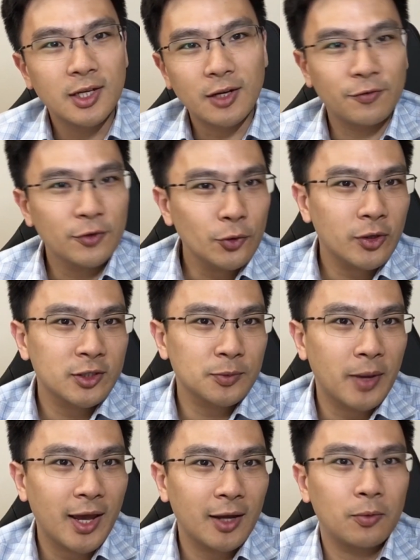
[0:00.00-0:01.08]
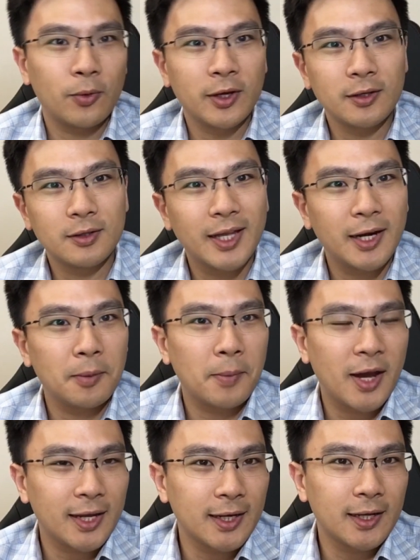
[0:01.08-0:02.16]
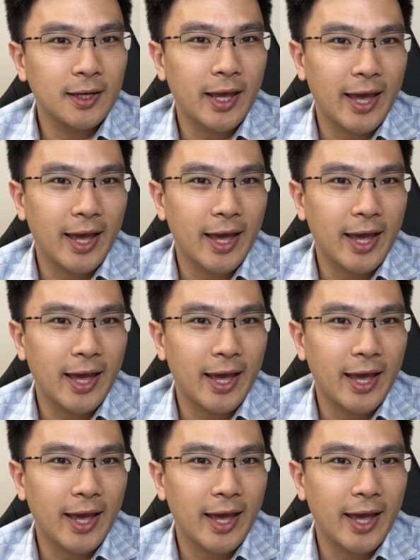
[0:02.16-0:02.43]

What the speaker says: A few years back, when data mining